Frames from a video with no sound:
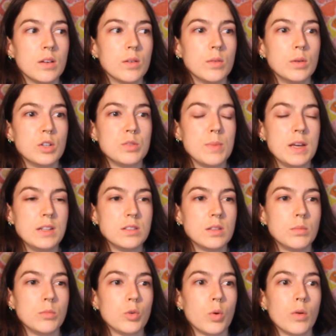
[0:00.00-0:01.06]
which makes
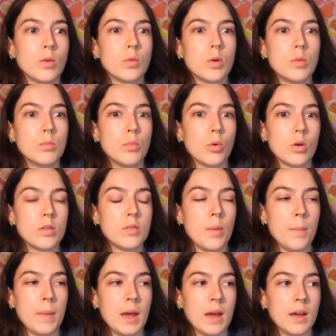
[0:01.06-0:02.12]
him quote unquote more of a
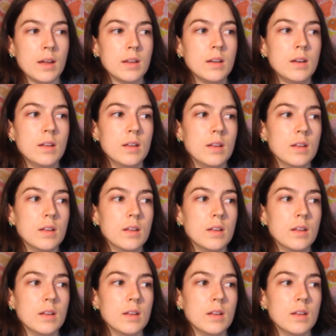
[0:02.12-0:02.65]
man,